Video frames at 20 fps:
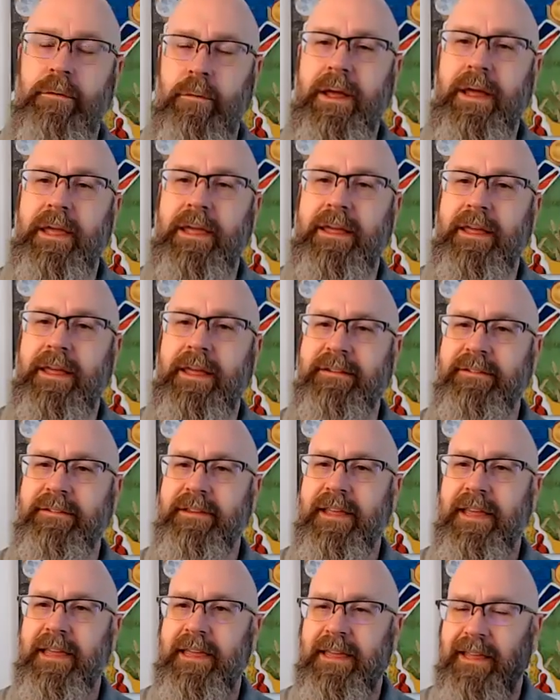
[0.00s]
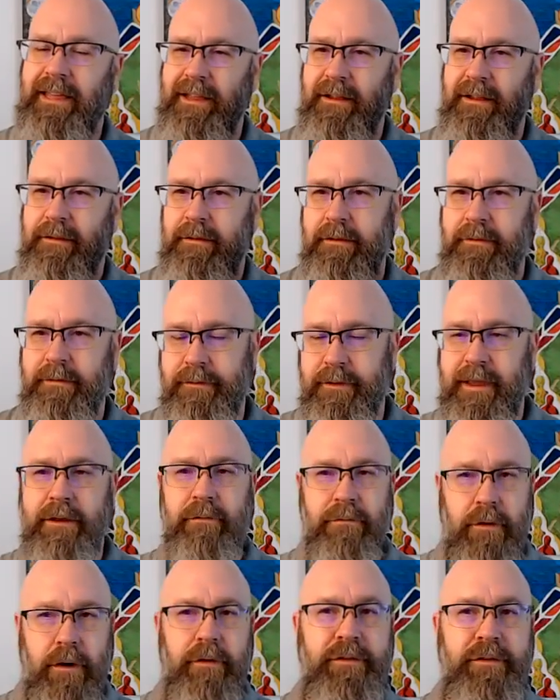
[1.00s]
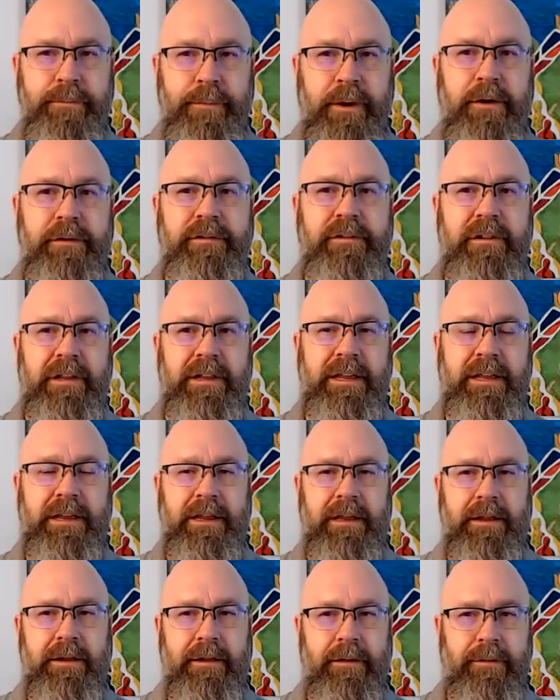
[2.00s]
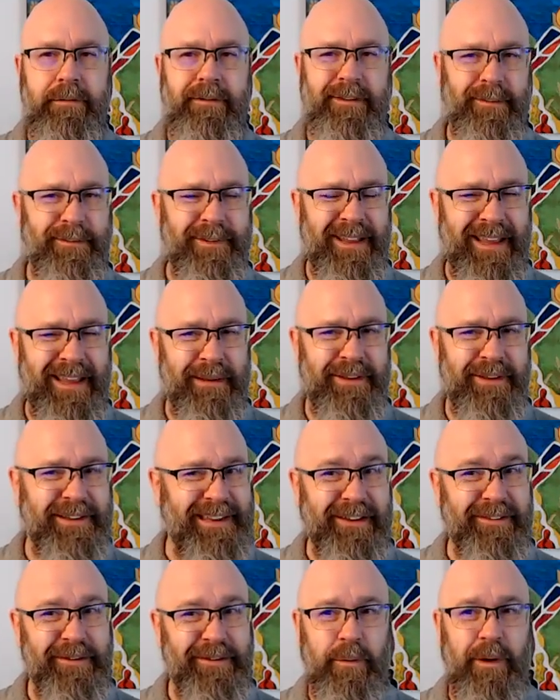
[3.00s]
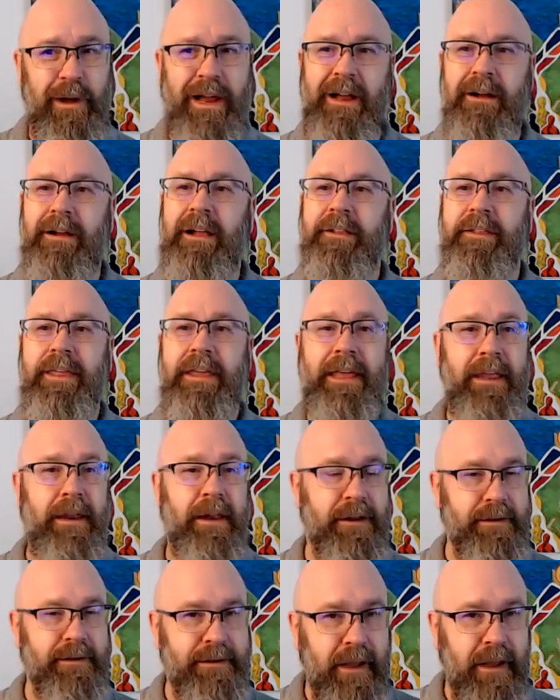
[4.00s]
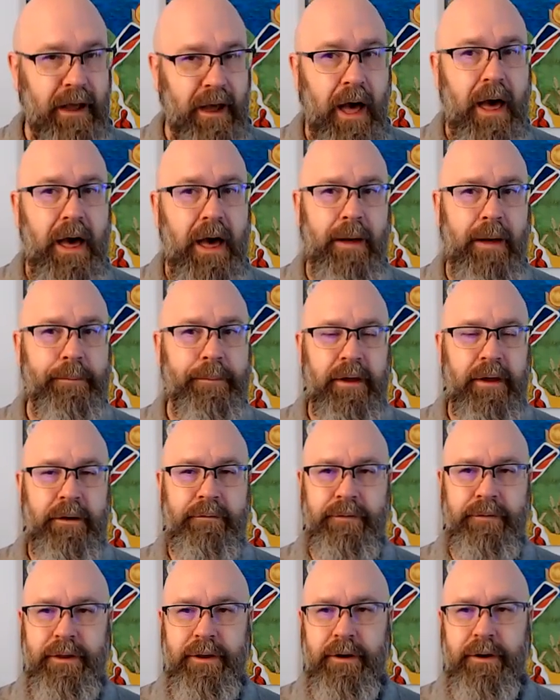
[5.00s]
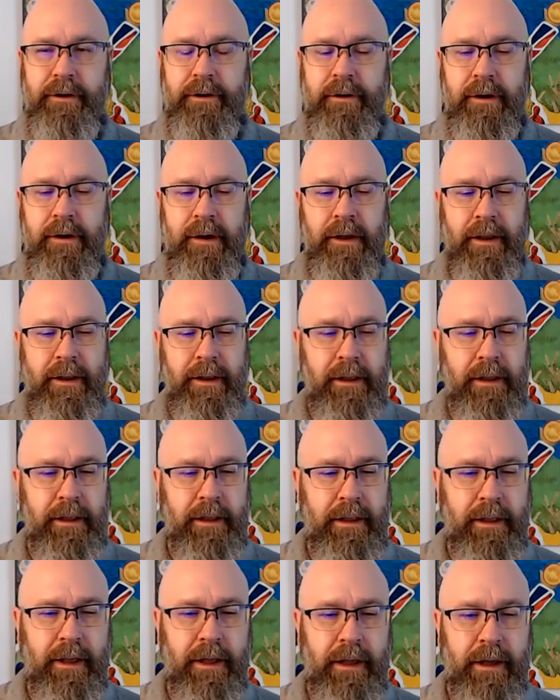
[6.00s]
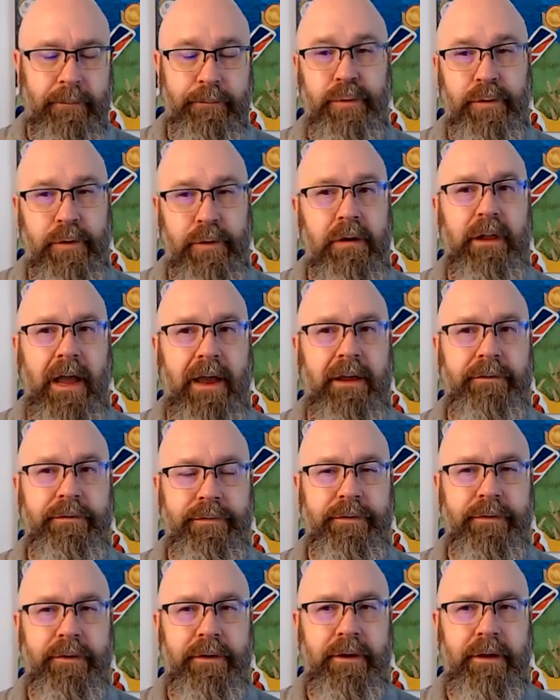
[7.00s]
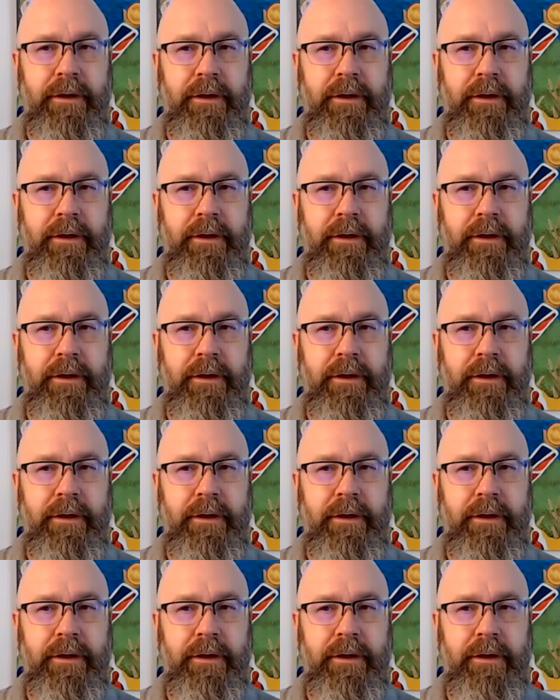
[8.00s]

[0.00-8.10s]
away is they grow spiritually. Sometimes it takes a while. They get on top of their prayer life.